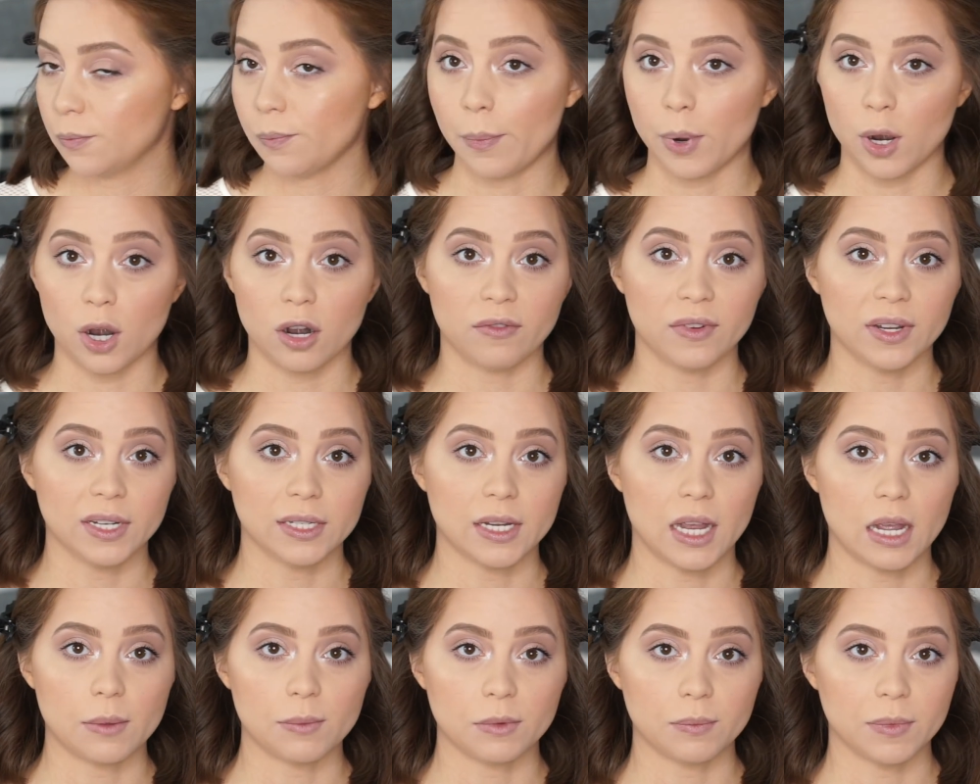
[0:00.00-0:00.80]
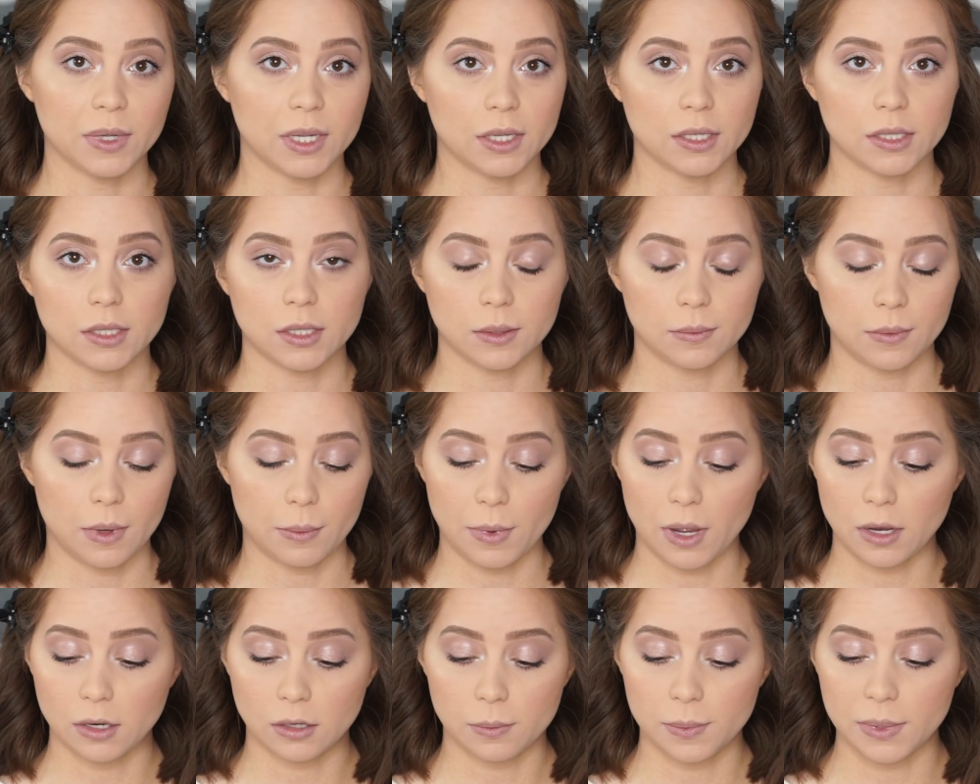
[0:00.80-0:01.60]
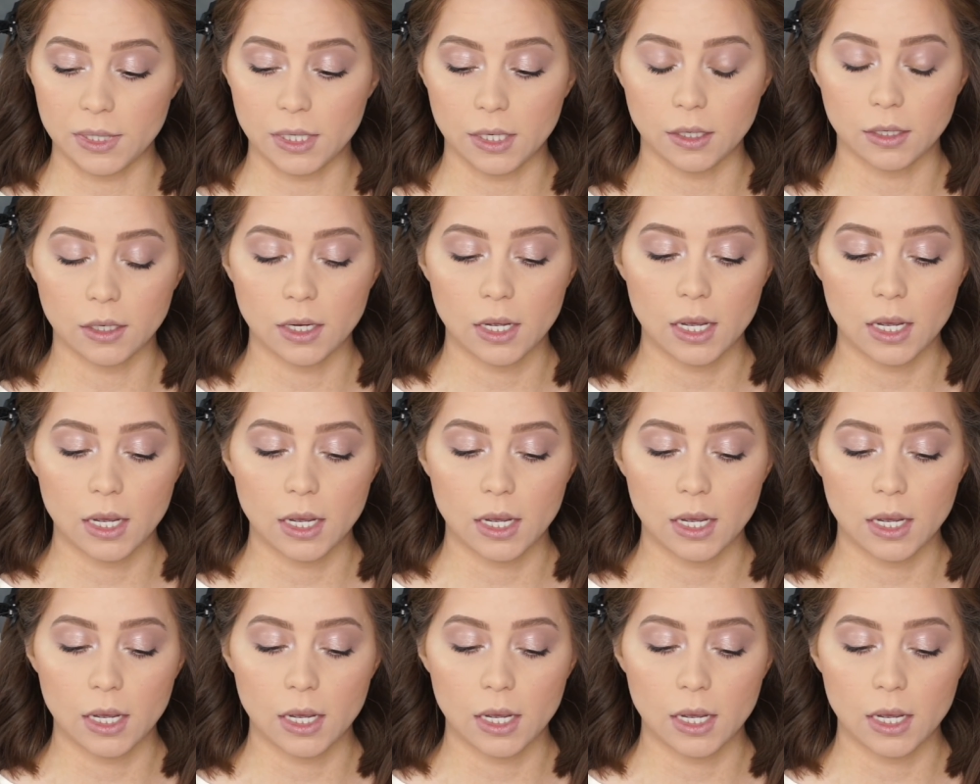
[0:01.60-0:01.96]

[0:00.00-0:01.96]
Perfect timing because I'm about to be done.